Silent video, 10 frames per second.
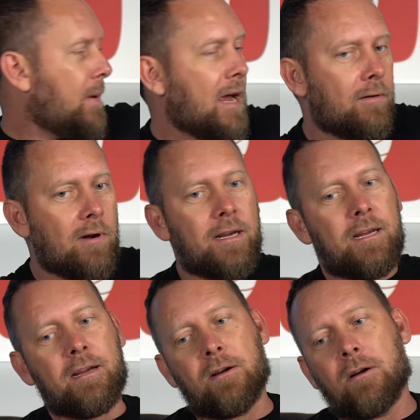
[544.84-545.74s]
bag right
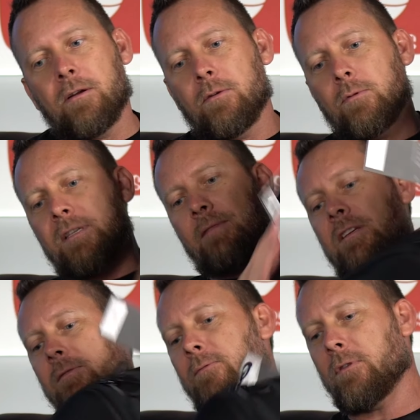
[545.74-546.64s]
here, we'll save
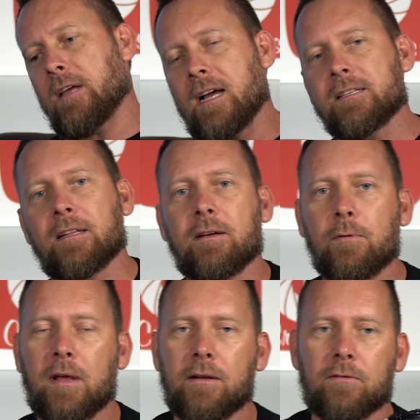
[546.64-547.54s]
this one for last. I think
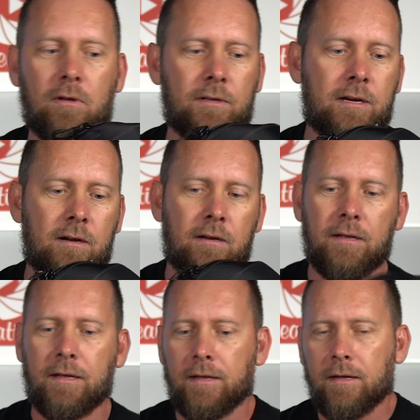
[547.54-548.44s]
we made it through all the gear.
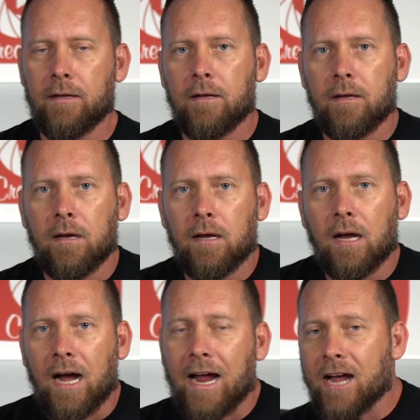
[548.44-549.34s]

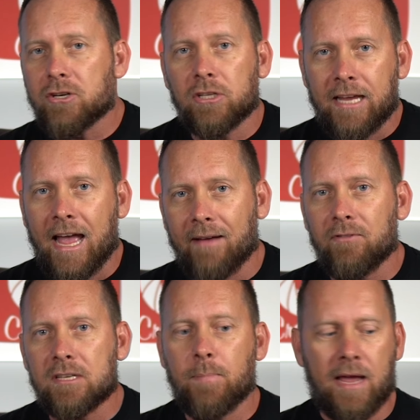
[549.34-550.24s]
I actually have
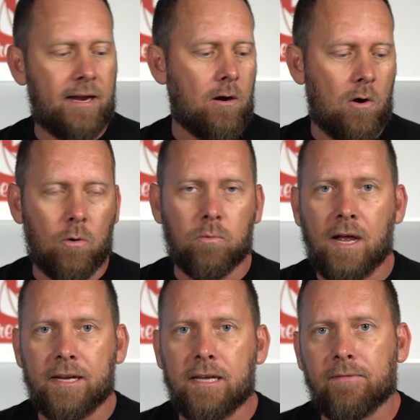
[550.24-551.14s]
this bag
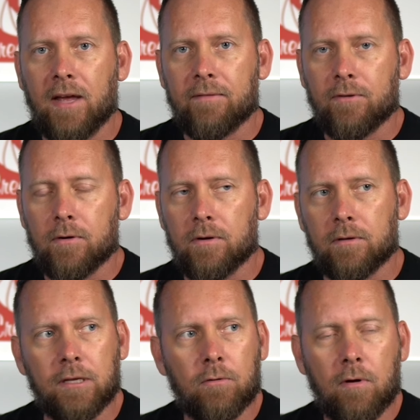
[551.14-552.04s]
already. I've had it for
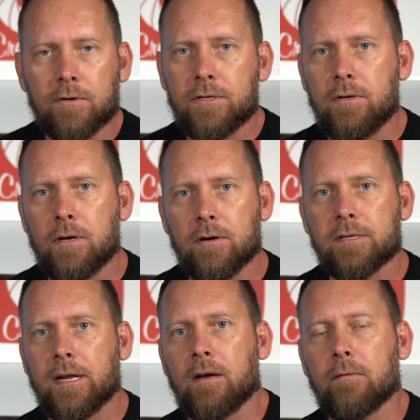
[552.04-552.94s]
a little over 2
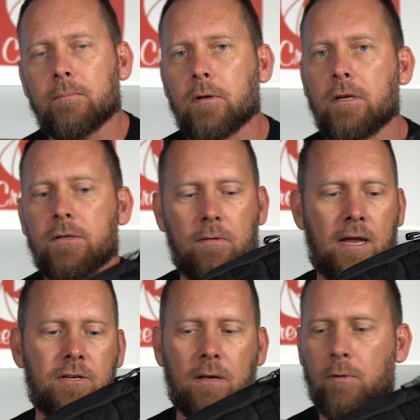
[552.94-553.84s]
years now. I'm
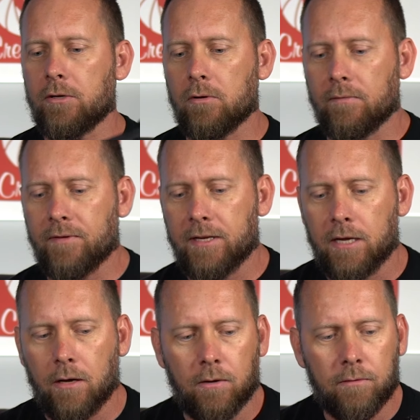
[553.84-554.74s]
gonna do a
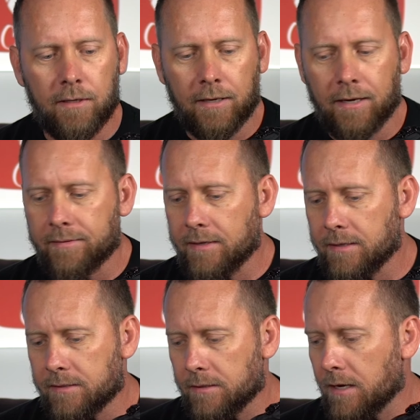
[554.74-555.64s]
video. I
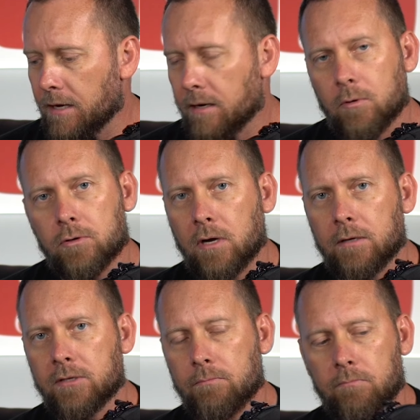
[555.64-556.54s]
think today I'm gonna
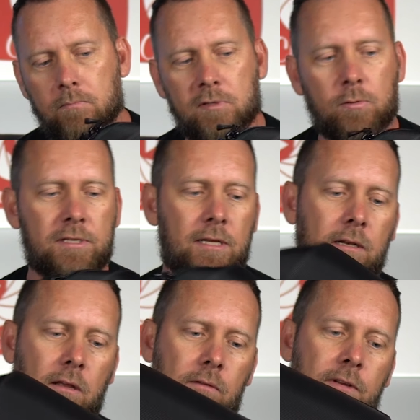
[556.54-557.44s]
try to squeeze in
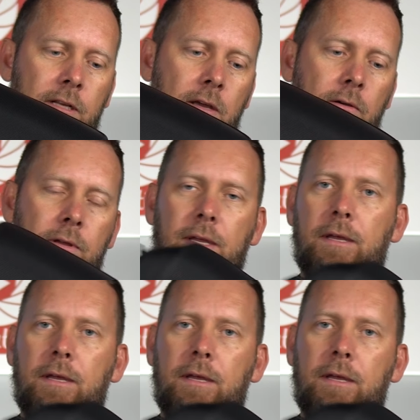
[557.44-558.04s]
another video